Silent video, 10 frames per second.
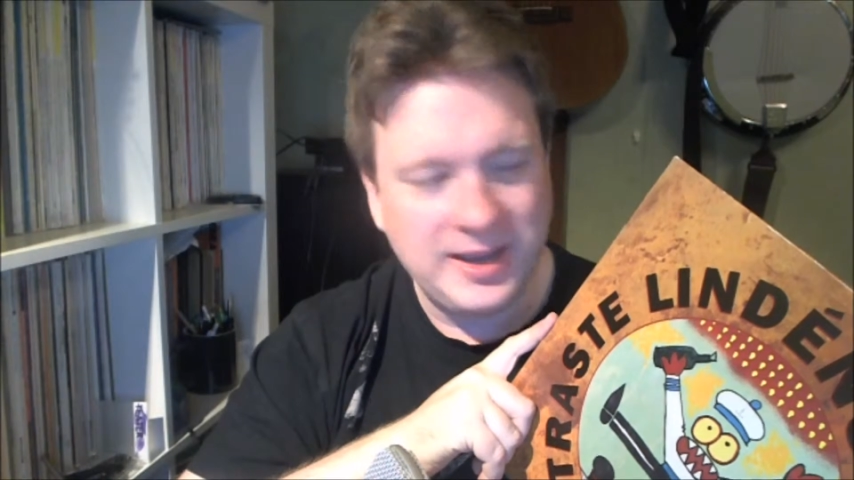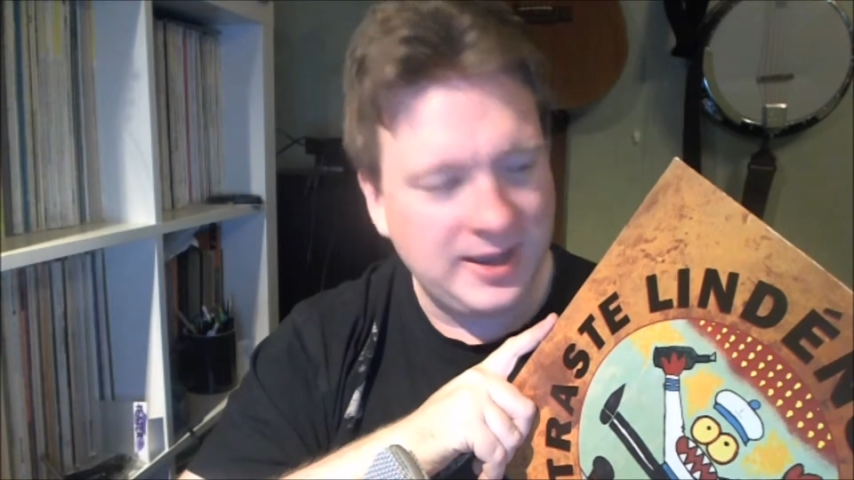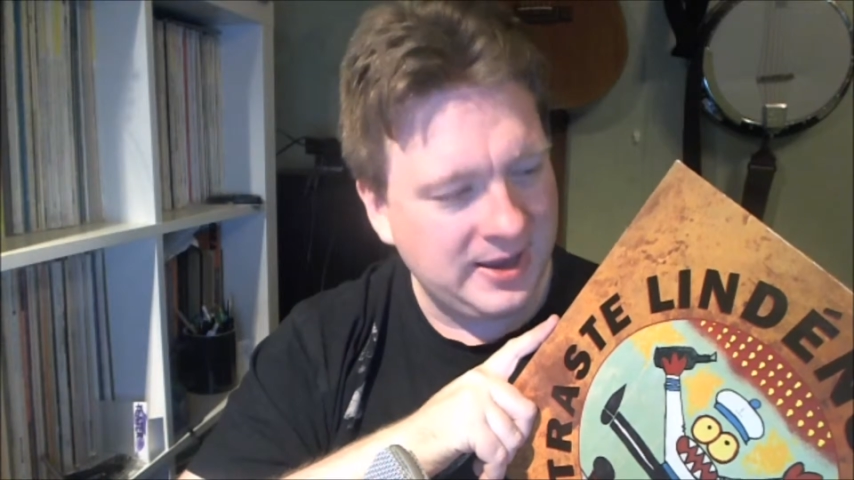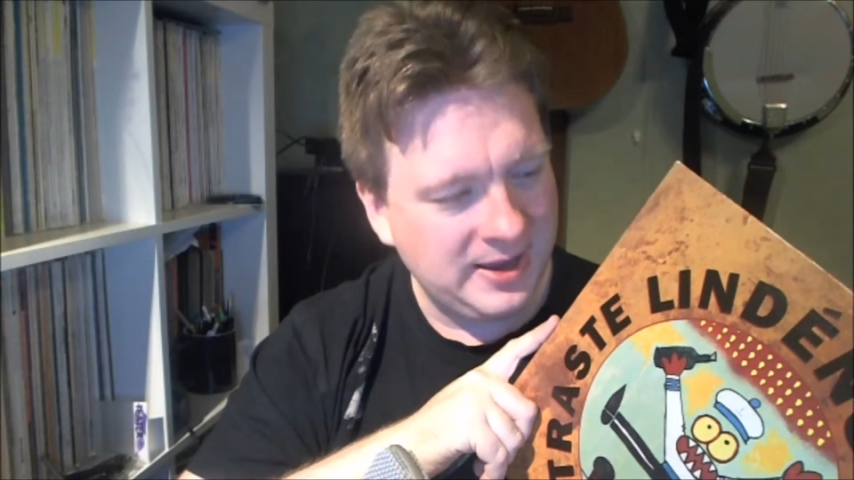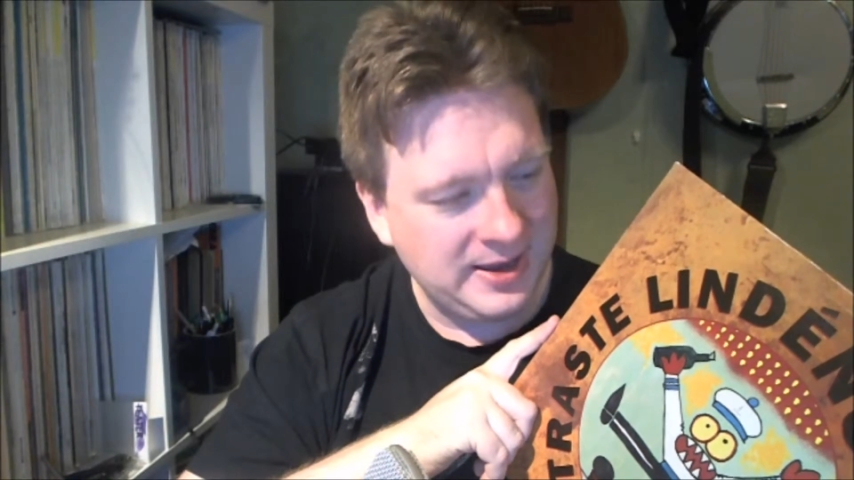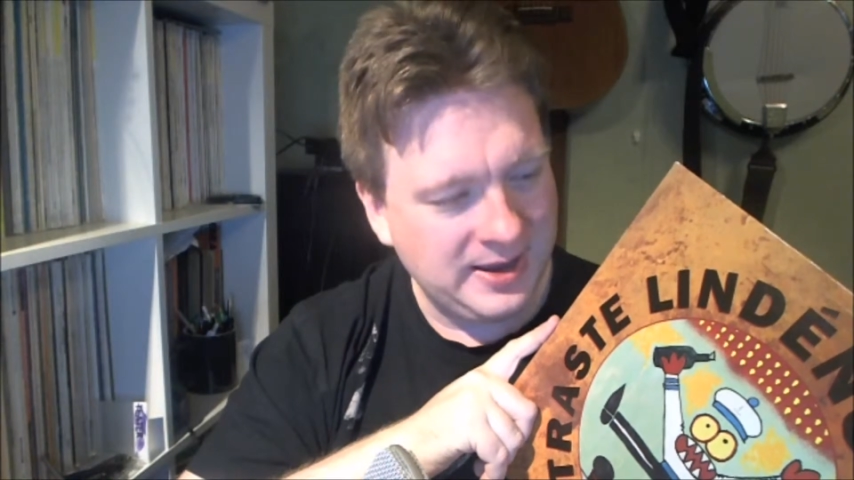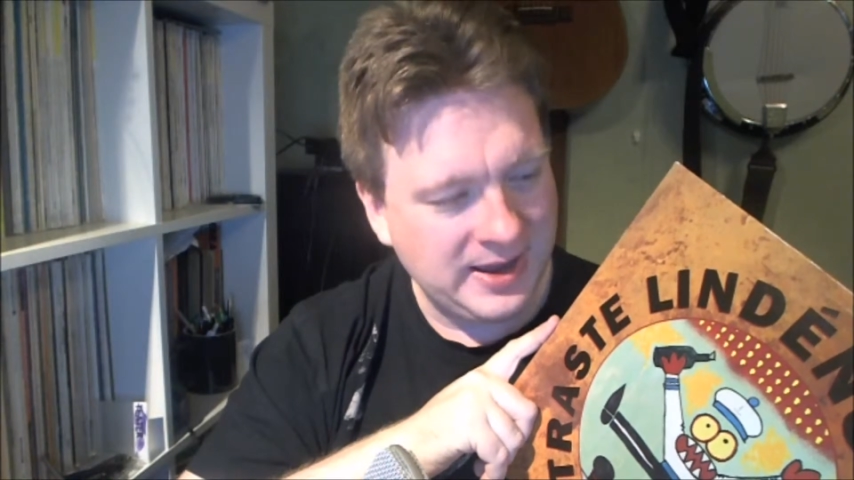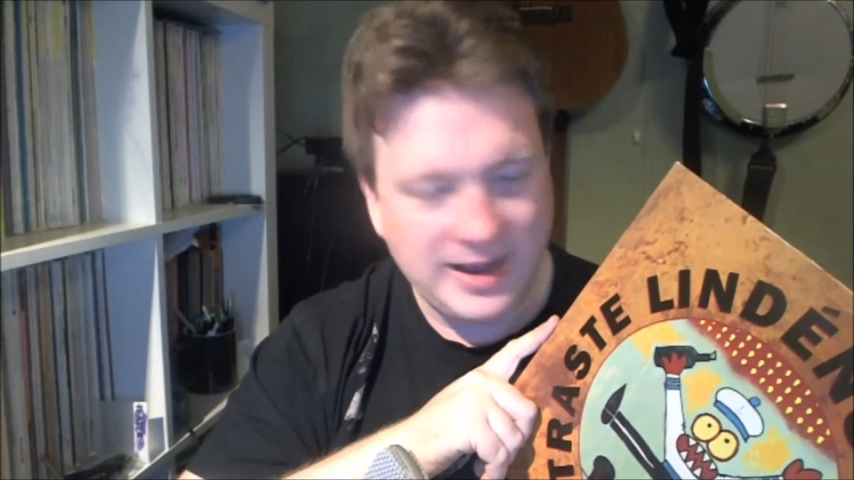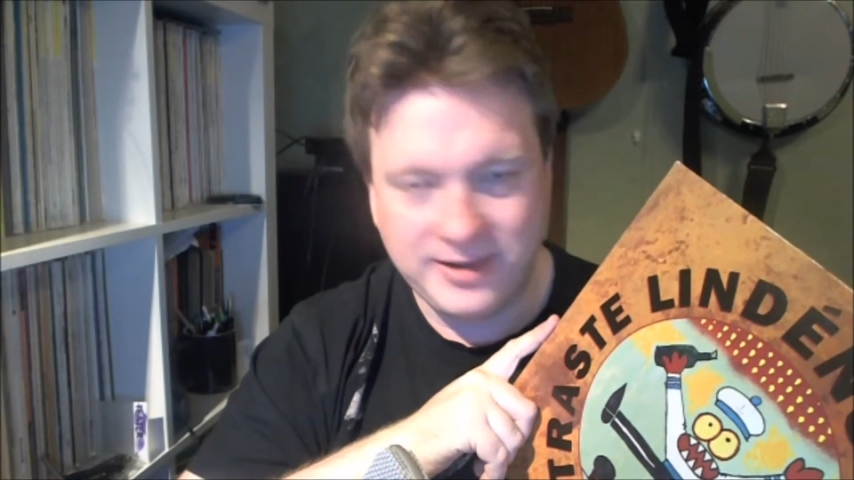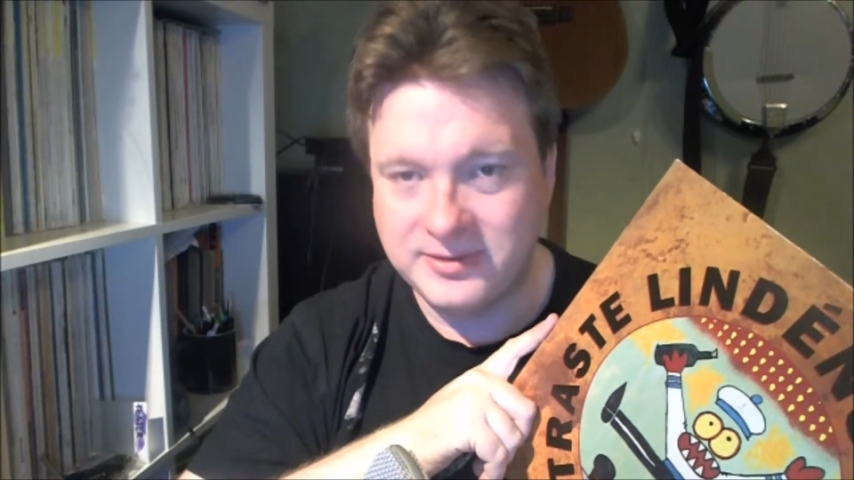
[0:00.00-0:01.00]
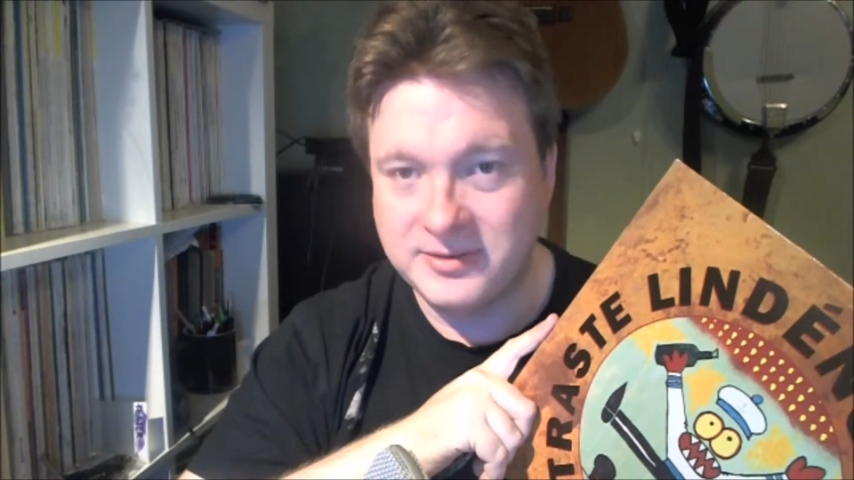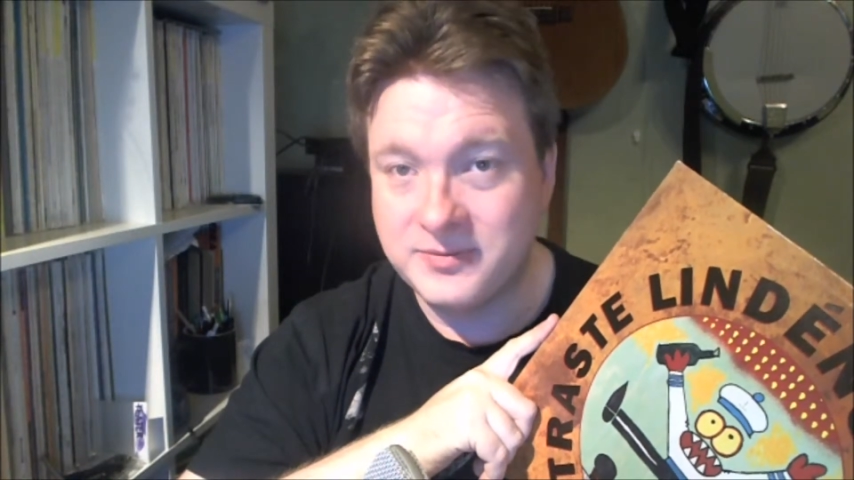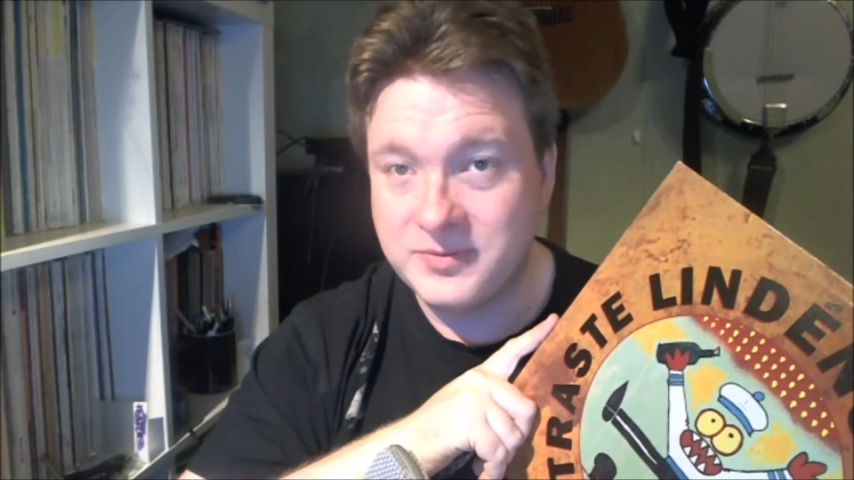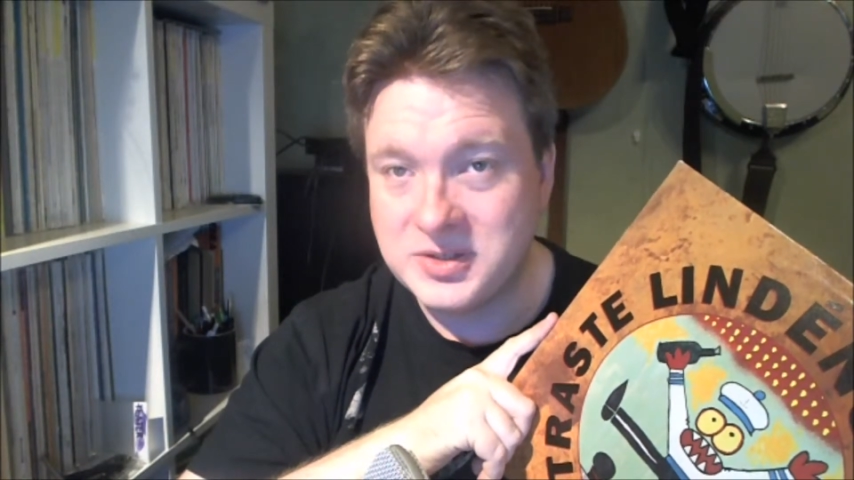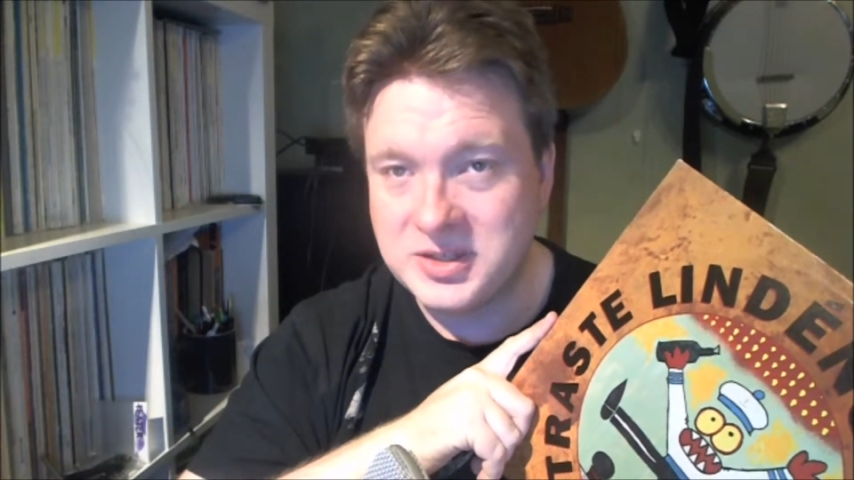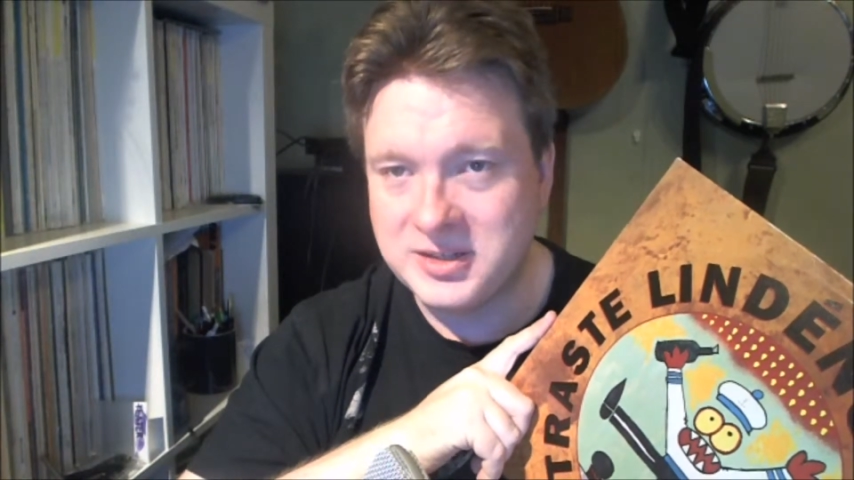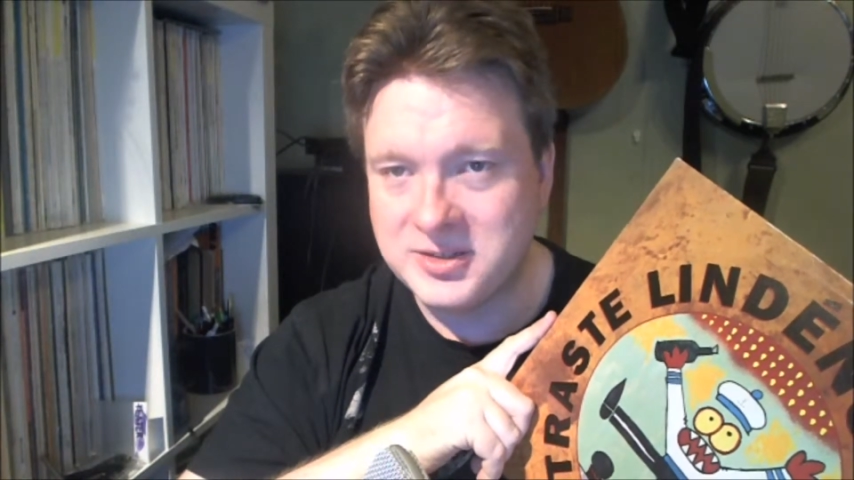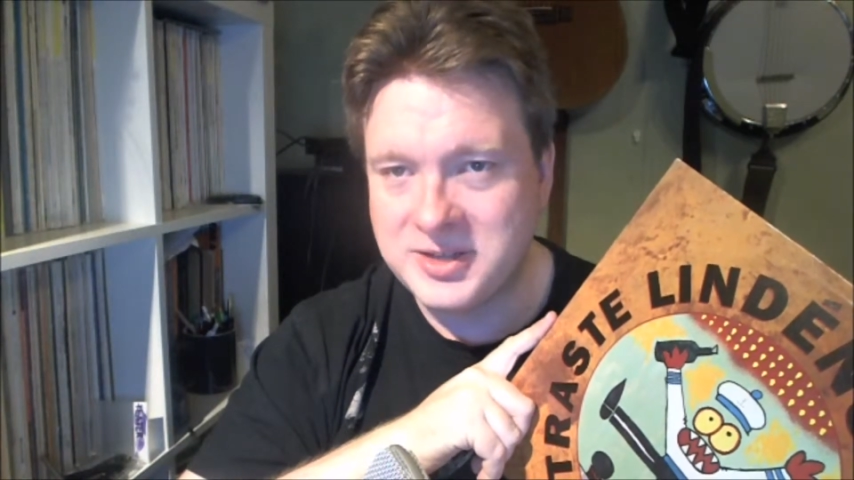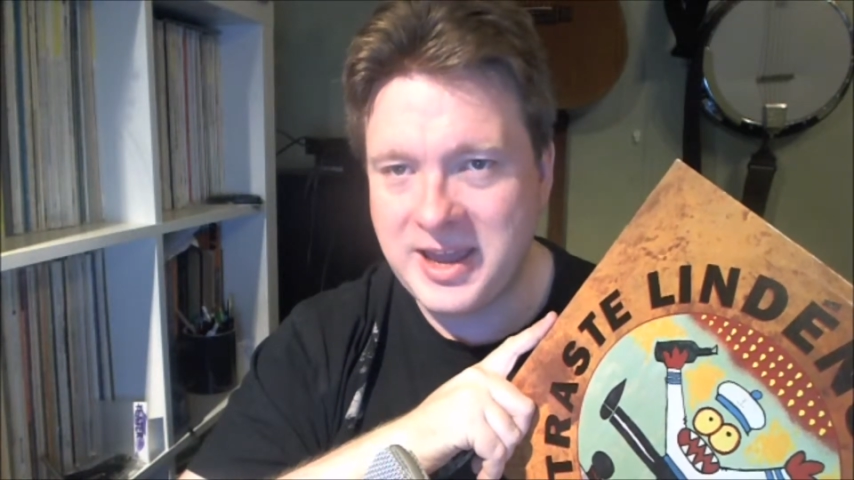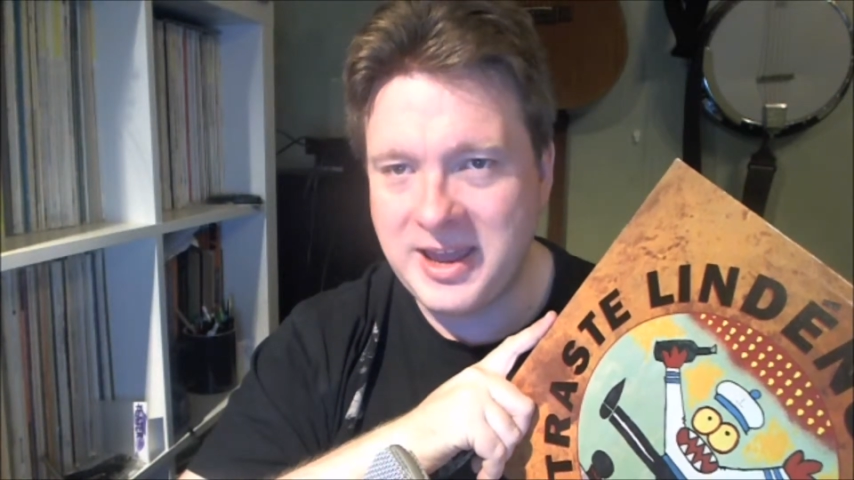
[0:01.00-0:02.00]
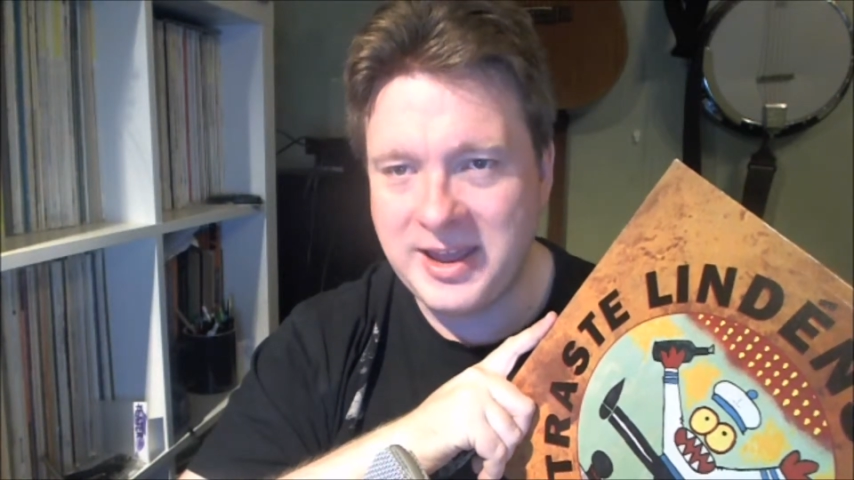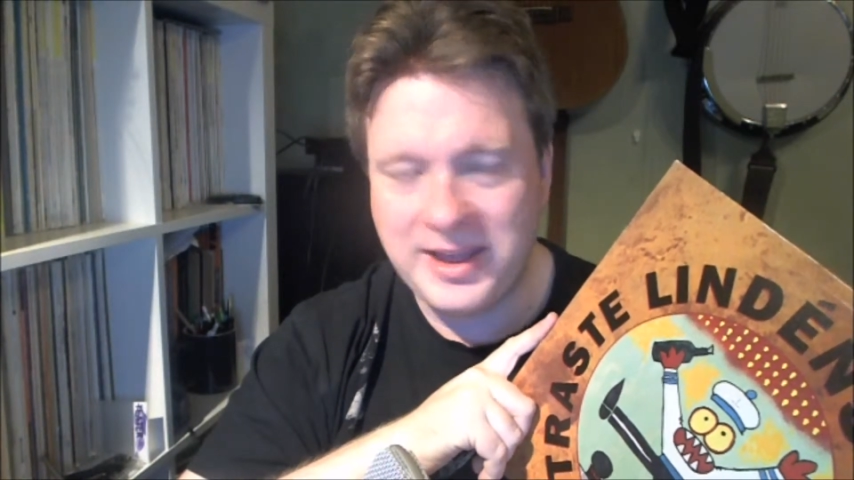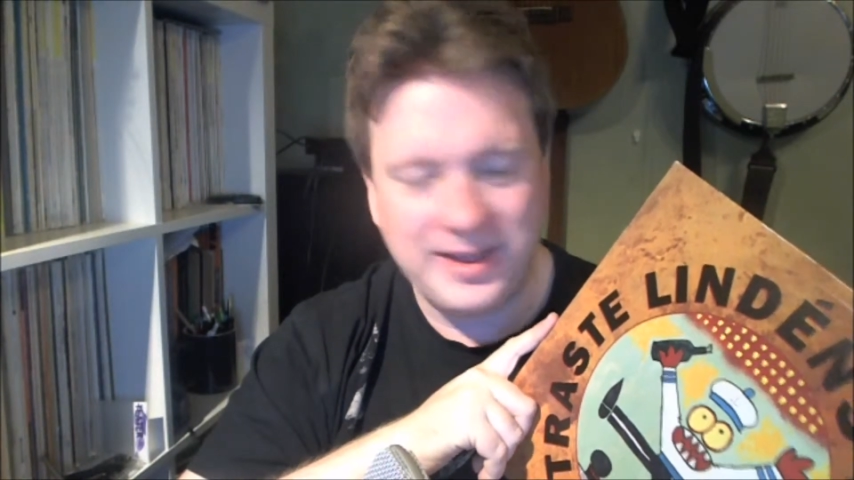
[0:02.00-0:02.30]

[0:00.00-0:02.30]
and still today